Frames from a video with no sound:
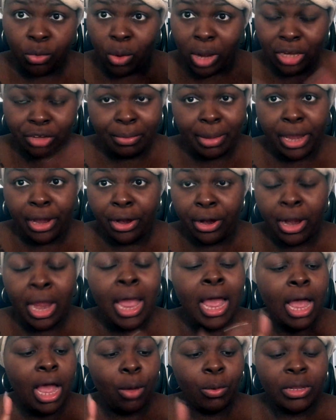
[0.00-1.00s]
to wash my hair.
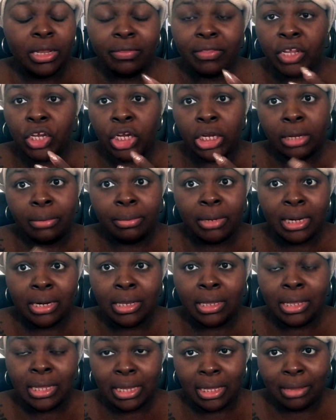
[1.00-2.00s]
I went to the gym,
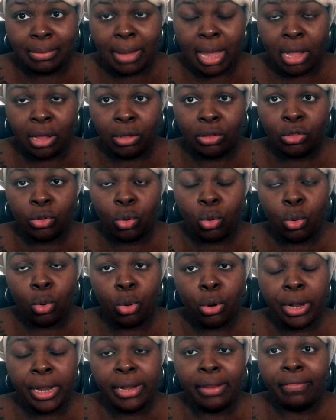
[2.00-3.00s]
did six miles
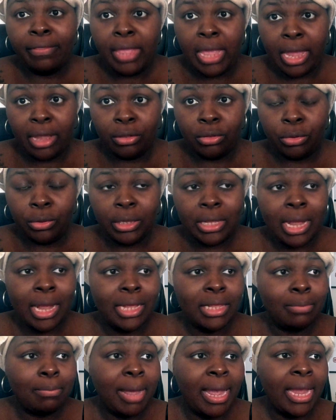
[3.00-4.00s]
on the
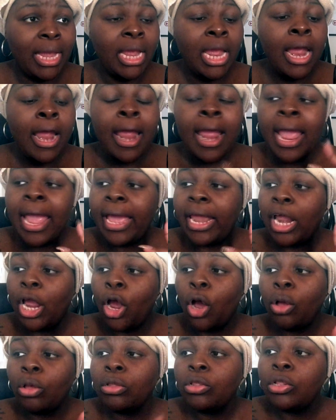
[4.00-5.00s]
exercise bike. And I
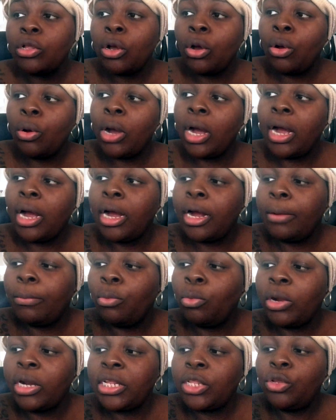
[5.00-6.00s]
also
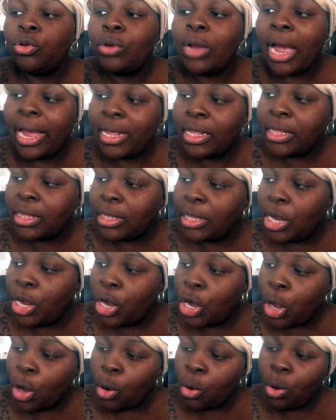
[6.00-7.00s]
um, wanted you guys to
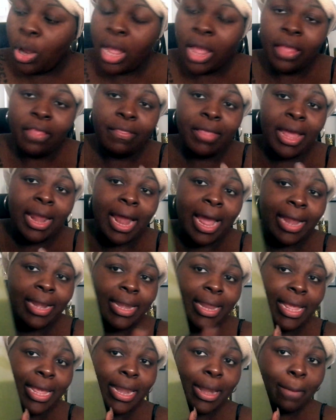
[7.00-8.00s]
know that I
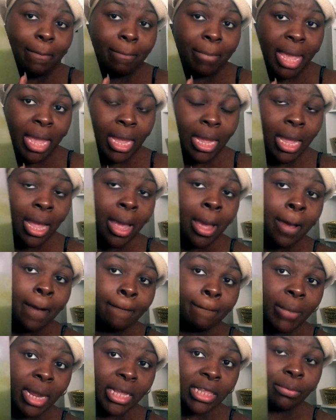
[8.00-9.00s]
did make
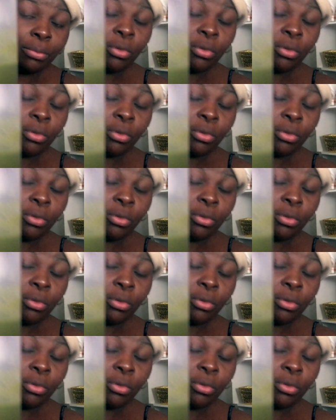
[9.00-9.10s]
my